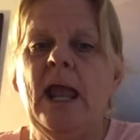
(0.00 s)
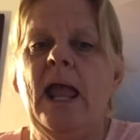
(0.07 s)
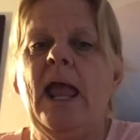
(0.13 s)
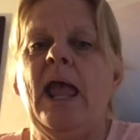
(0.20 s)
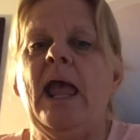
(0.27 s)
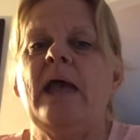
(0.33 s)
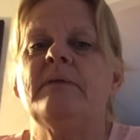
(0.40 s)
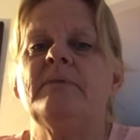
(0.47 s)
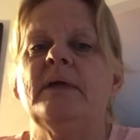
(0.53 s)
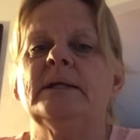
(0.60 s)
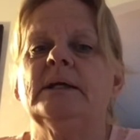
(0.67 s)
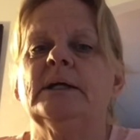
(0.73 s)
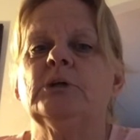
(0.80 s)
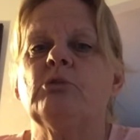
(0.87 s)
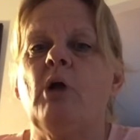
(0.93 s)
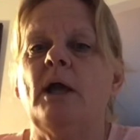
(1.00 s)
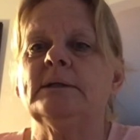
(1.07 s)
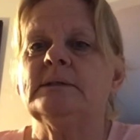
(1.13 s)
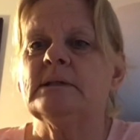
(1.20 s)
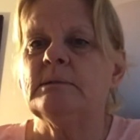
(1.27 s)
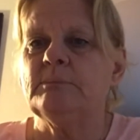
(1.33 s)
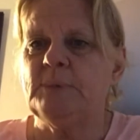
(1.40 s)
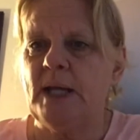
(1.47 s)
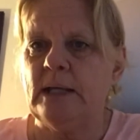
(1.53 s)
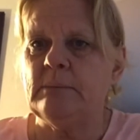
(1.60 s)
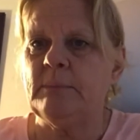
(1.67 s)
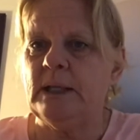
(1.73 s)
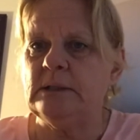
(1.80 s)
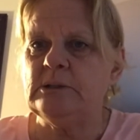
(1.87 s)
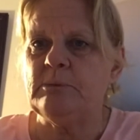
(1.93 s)
and then I grinded them down and
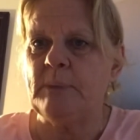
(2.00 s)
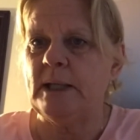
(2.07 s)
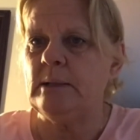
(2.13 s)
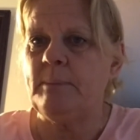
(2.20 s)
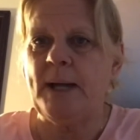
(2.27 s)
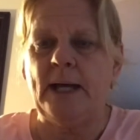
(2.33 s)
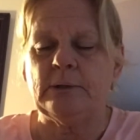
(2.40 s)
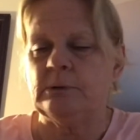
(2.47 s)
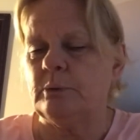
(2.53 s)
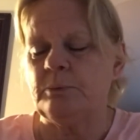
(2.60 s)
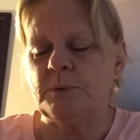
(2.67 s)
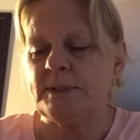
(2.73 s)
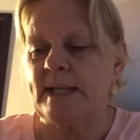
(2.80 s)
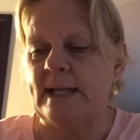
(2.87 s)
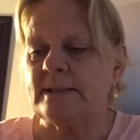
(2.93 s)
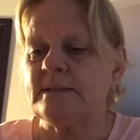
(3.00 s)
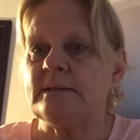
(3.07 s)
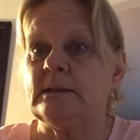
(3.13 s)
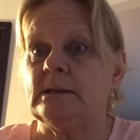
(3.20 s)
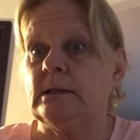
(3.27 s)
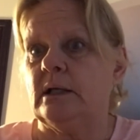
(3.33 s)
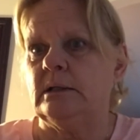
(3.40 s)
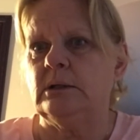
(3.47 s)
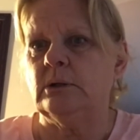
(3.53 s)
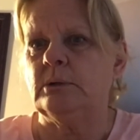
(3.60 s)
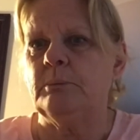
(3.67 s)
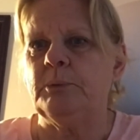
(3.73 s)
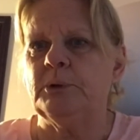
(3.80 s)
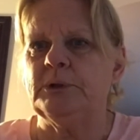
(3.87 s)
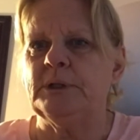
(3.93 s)
made tomato powder. It was excellent. Now you
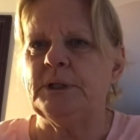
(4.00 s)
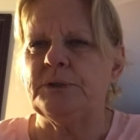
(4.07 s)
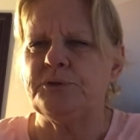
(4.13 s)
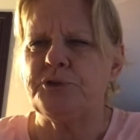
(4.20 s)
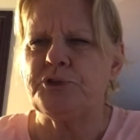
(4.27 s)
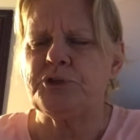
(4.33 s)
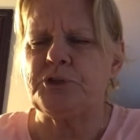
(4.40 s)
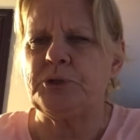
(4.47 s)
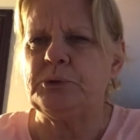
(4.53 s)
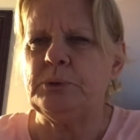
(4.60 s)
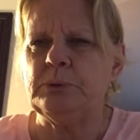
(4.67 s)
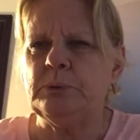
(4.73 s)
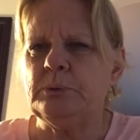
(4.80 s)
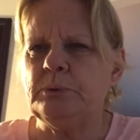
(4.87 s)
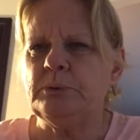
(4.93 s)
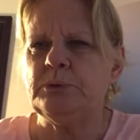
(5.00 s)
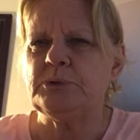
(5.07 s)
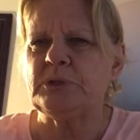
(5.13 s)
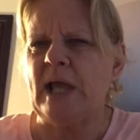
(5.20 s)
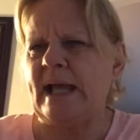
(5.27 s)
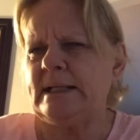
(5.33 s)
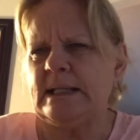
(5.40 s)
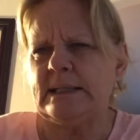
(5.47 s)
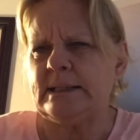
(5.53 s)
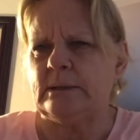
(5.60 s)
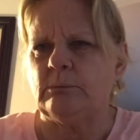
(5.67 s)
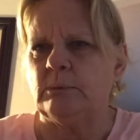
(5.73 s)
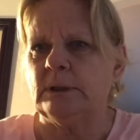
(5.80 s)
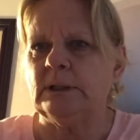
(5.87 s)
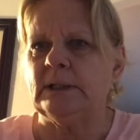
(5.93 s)
could put it in stews,
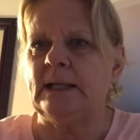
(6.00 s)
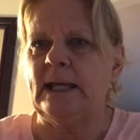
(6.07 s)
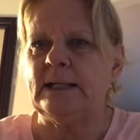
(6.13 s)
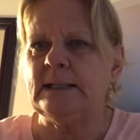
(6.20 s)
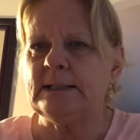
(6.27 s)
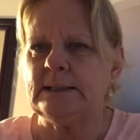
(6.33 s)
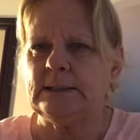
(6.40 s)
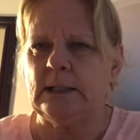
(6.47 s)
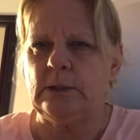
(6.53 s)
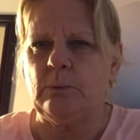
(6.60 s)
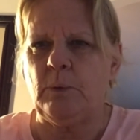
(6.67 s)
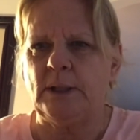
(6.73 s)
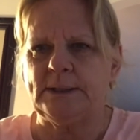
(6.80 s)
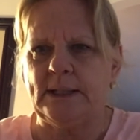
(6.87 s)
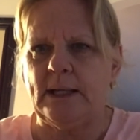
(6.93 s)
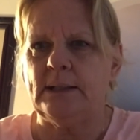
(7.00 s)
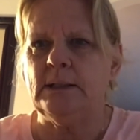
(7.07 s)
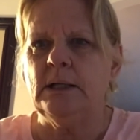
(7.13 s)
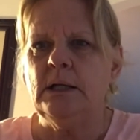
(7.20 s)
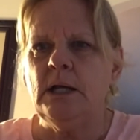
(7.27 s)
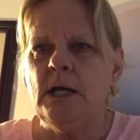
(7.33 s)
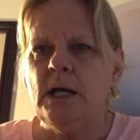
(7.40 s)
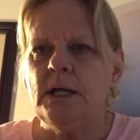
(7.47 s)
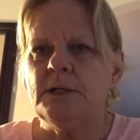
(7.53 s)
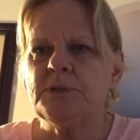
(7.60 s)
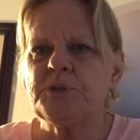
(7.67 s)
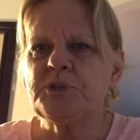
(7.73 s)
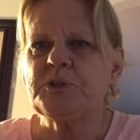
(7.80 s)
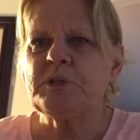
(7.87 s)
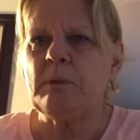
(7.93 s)
anything really, anything that you want that
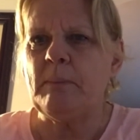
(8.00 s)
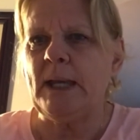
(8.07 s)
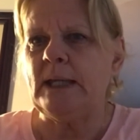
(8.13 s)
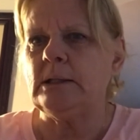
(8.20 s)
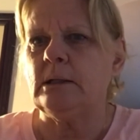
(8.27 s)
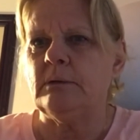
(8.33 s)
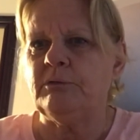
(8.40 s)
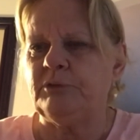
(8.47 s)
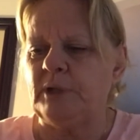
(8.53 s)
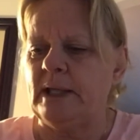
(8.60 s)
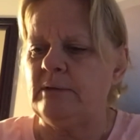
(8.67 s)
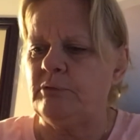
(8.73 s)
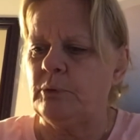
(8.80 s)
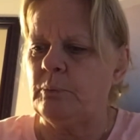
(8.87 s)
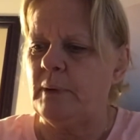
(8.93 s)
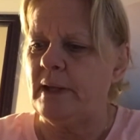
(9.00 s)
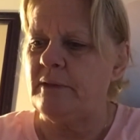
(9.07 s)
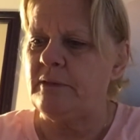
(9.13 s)
tomato flavor with.